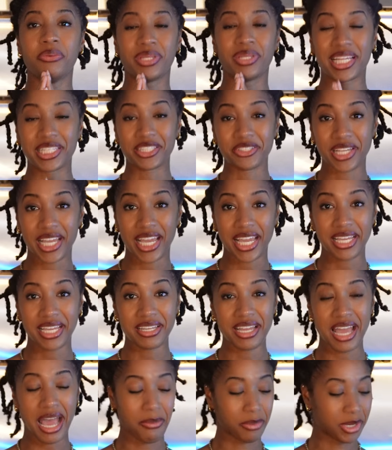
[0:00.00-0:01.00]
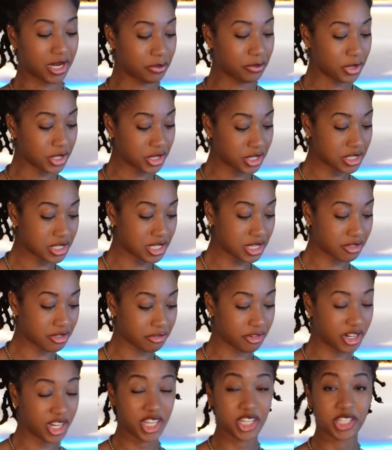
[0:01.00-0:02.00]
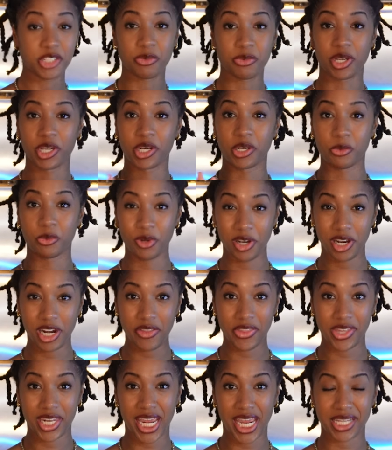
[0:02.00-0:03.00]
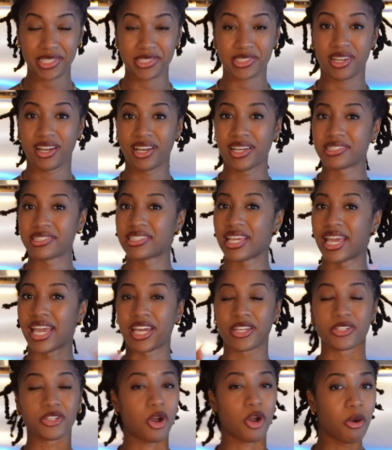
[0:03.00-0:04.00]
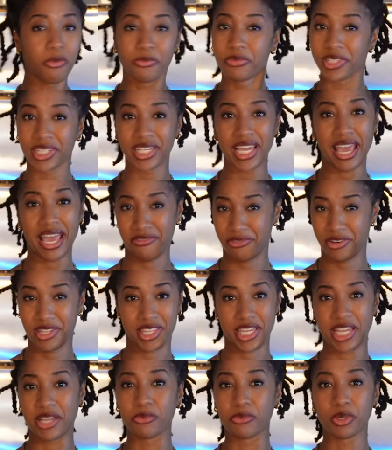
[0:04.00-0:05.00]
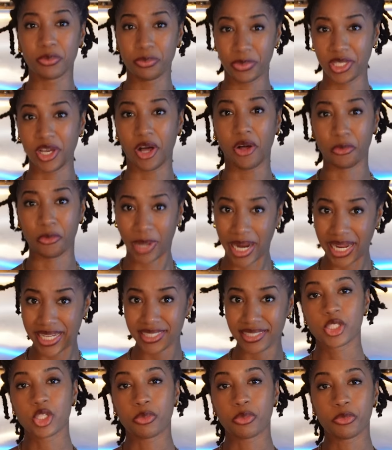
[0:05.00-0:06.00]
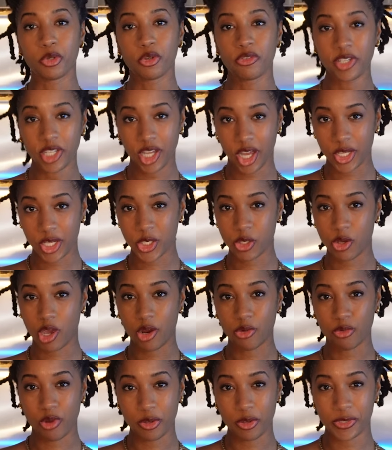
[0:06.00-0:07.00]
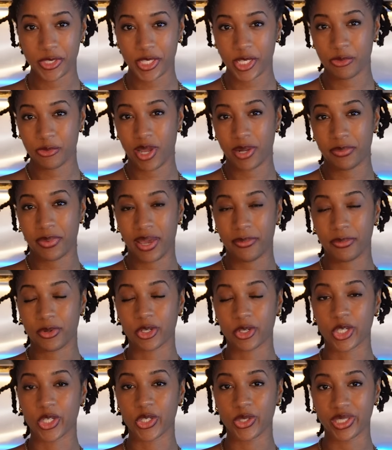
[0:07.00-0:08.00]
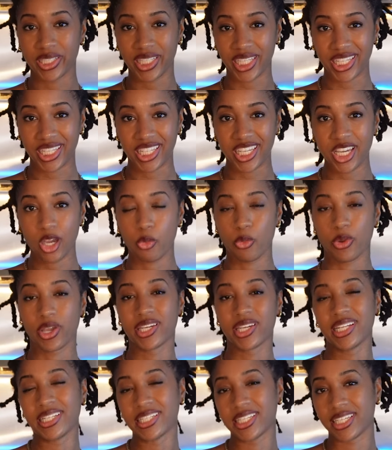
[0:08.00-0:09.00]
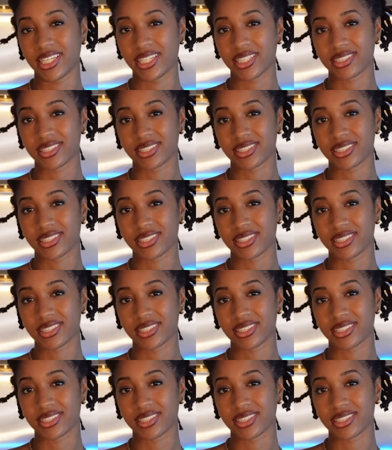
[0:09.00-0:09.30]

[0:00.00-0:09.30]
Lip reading: But that's okay. I'm gonna put this in the fridge. We're gonna work on the next sauce and hopefully everything will be all right. So moving on to our roasted red pepper coulis, we're gonna need